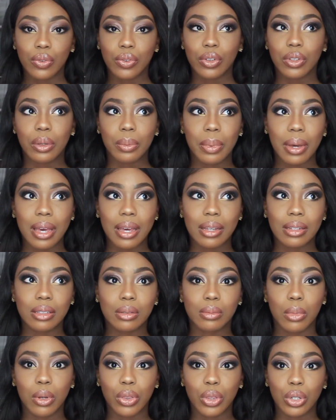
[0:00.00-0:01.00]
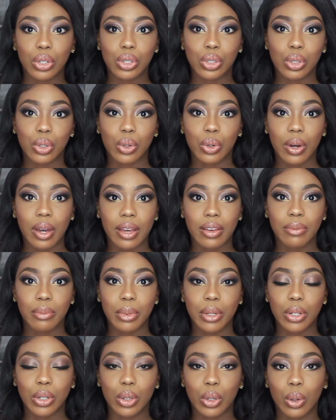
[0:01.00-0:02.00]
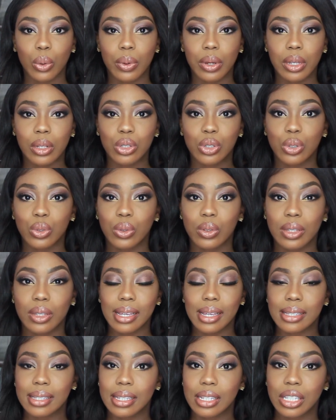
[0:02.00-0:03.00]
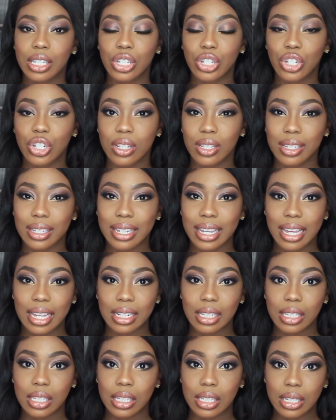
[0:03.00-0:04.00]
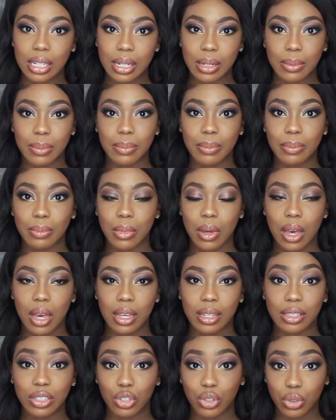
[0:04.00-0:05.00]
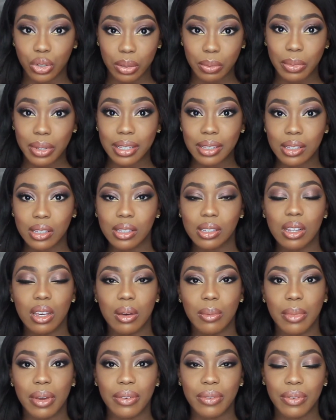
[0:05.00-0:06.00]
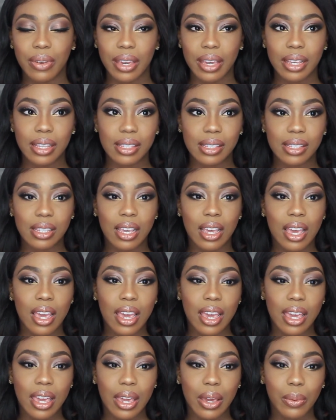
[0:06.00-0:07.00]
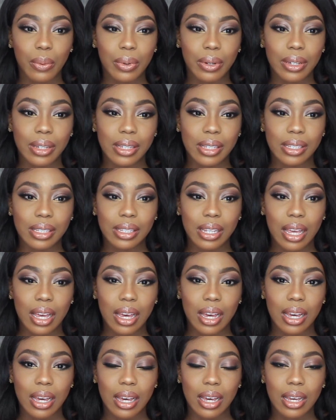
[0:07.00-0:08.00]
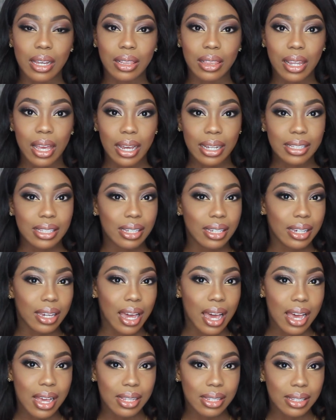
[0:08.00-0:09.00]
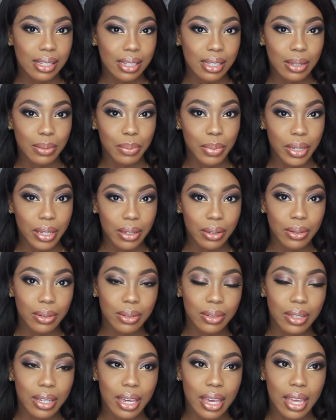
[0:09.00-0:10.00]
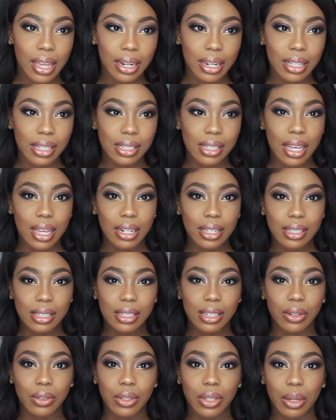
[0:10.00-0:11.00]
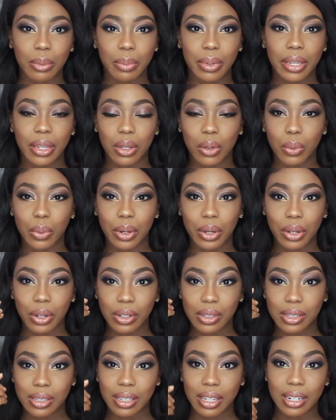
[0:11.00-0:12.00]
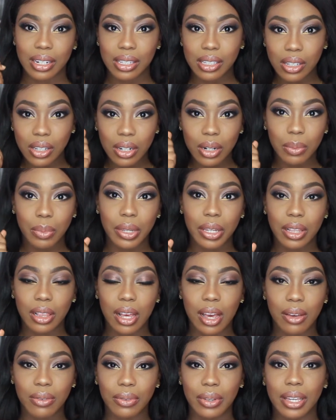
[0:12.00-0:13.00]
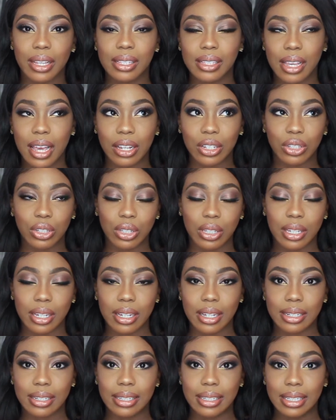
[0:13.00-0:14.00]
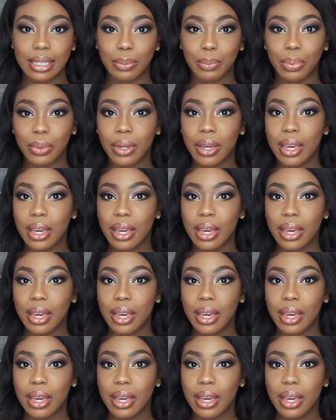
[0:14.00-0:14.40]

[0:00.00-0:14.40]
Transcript: for the past month or so, I've been going to esthetician to get some uh, treatments on my face. It was a lactic acid peel, and it's not necessarily a peel where your skin is going to peel off. It's actually a deep